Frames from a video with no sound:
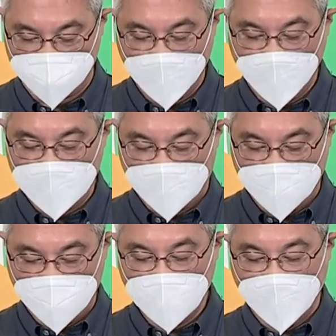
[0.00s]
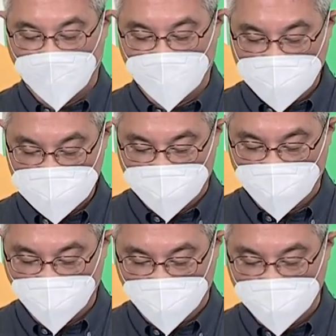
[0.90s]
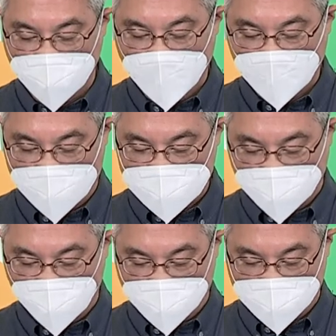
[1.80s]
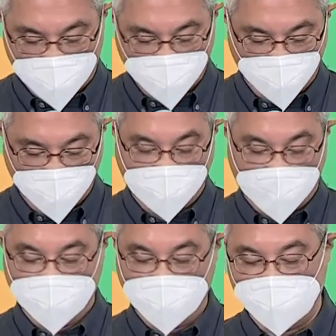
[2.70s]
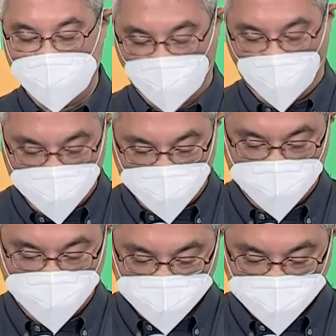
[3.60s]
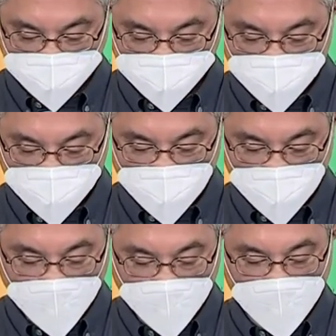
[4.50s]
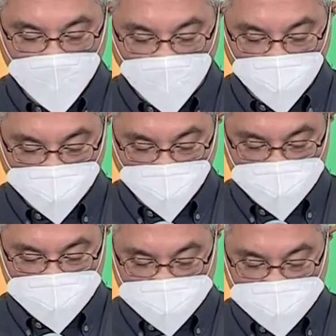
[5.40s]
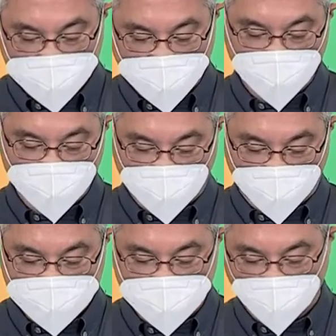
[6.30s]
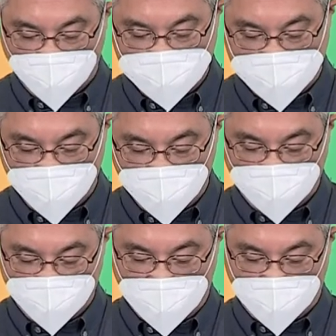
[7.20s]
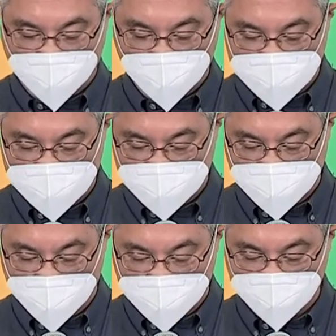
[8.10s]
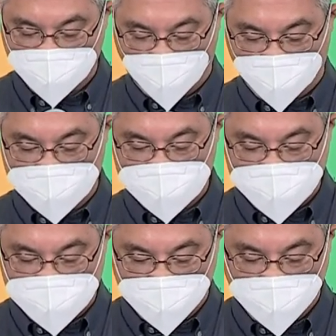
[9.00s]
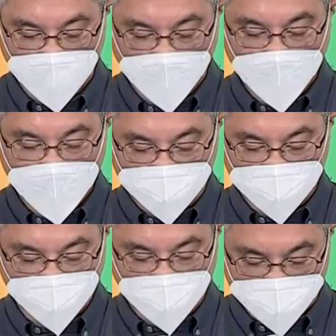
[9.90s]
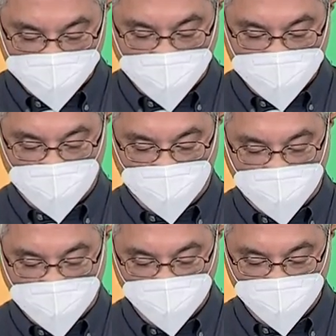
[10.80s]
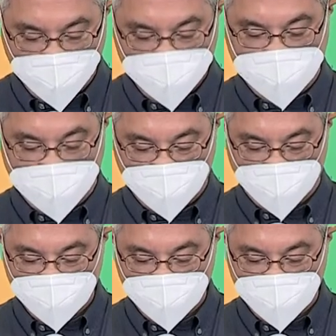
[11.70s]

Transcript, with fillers: we have engaged in experimentation together and to bring forth changes in the education sector. And once again, I'd like to thank the Hong Kong Jockey Club for their sponsorship and support.